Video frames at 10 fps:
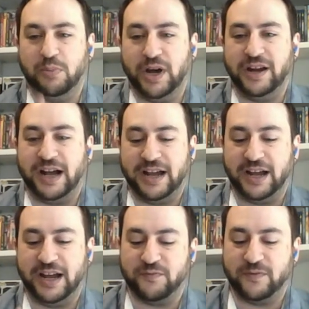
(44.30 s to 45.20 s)
but
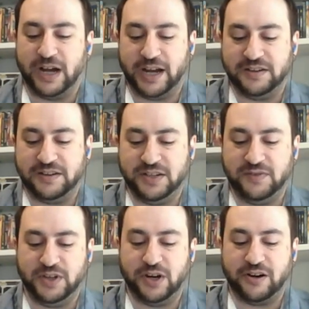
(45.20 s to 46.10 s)
I
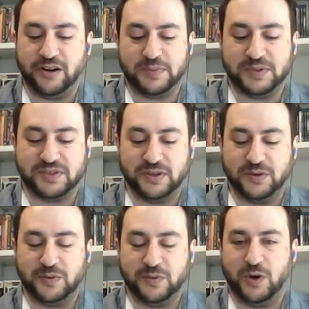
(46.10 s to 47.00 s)
DVR'd
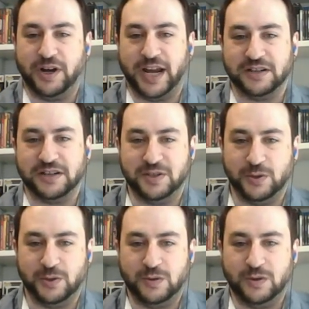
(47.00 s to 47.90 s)
episode 1 and 2.